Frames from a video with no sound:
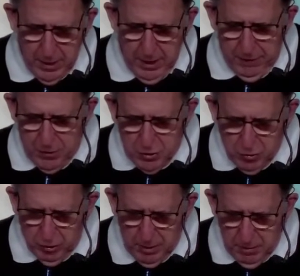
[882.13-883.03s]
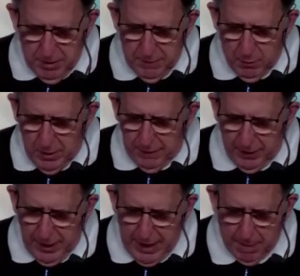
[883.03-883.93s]
If you truly believe that
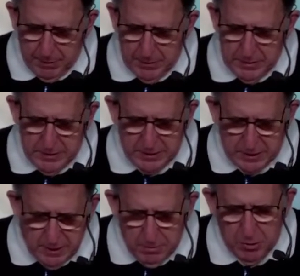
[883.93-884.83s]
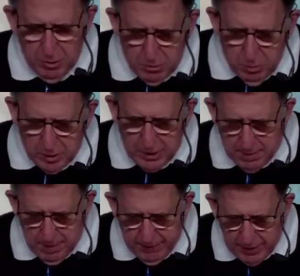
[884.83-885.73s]
whatever happens, that some good will
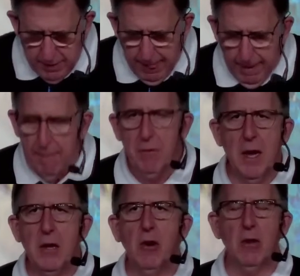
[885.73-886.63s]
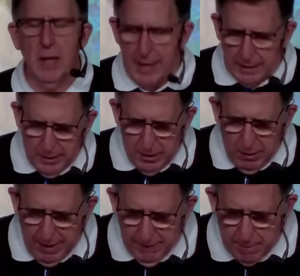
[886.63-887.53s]
come of it, then you're likely
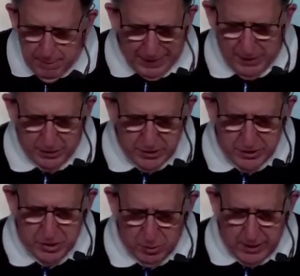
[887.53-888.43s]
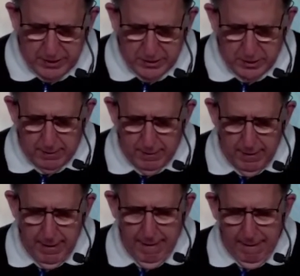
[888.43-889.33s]
to have a better situation.
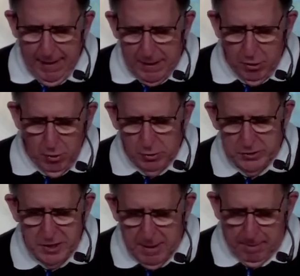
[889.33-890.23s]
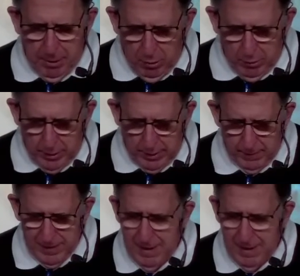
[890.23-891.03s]
And who's the opponent?